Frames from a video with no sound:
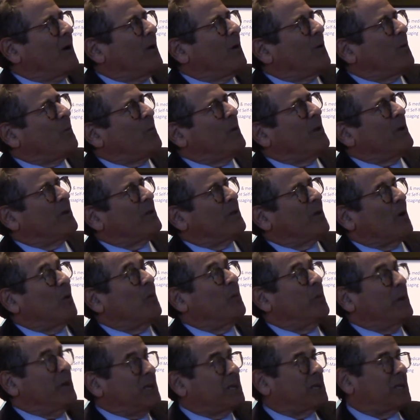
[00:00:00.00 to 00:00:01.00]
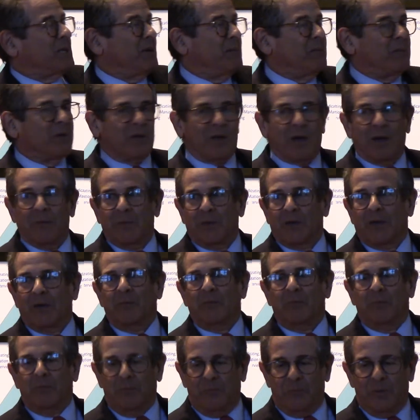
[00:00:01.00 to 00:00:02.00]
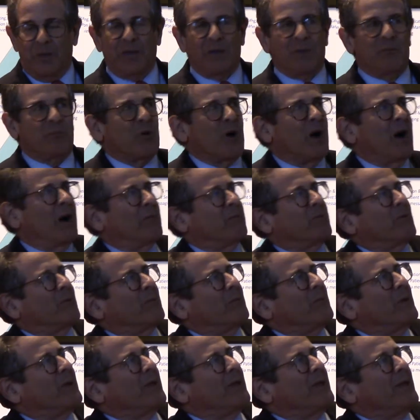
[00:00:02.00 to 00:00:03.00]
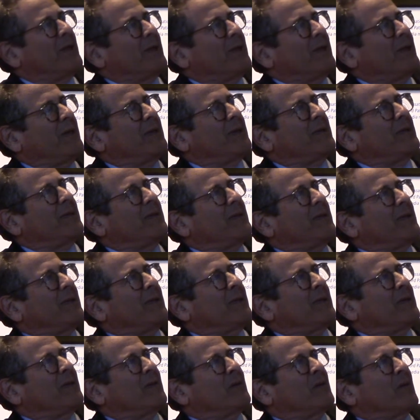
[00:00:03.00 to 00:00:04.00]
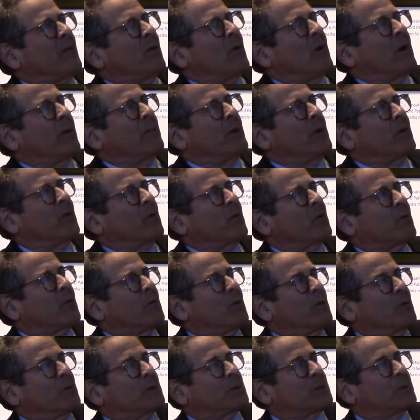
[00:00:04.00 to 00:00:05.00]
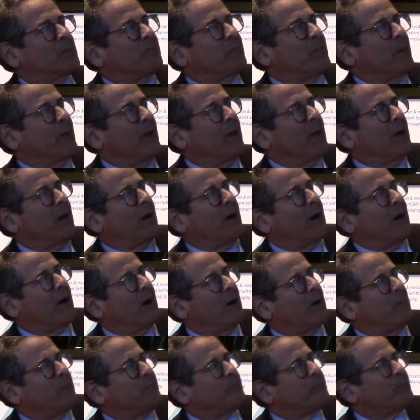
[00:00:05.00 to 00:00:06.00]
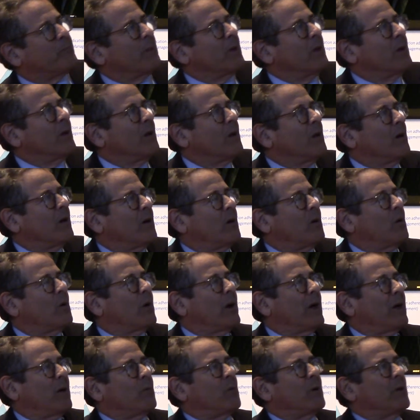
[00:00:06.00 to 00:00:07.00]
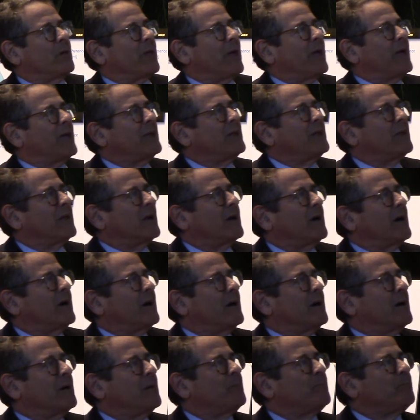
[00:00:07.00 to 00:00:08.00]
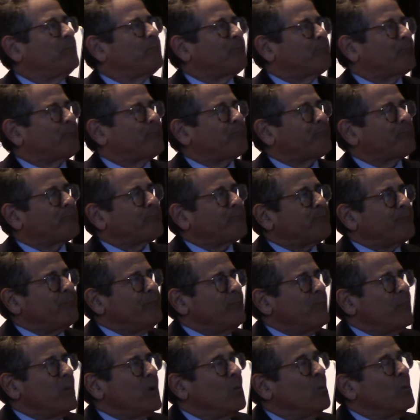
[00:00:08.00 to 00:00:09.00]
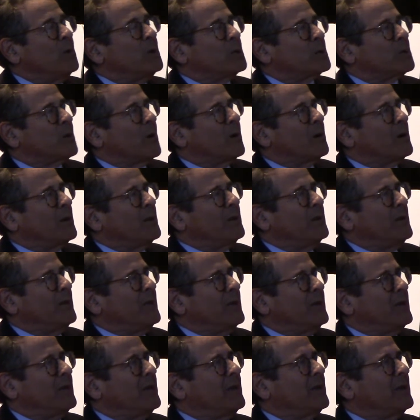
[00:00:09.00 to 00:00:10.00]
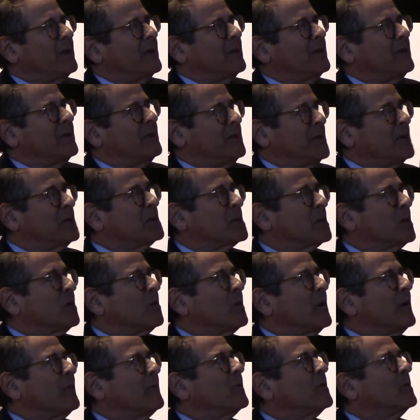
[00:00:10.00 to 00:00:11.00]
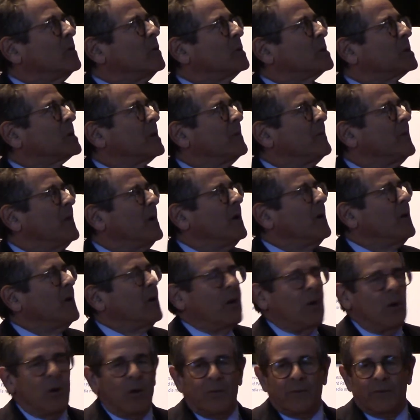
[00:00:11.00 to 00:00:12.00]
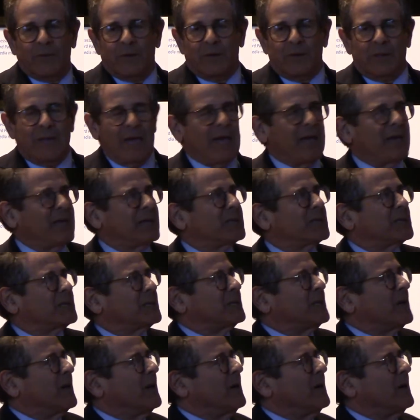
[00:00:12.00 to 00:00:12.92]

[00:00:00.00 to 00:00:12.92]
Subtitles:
with obesity becoming a big problem in Army recruits. All right, well then we started the digital revolution over the last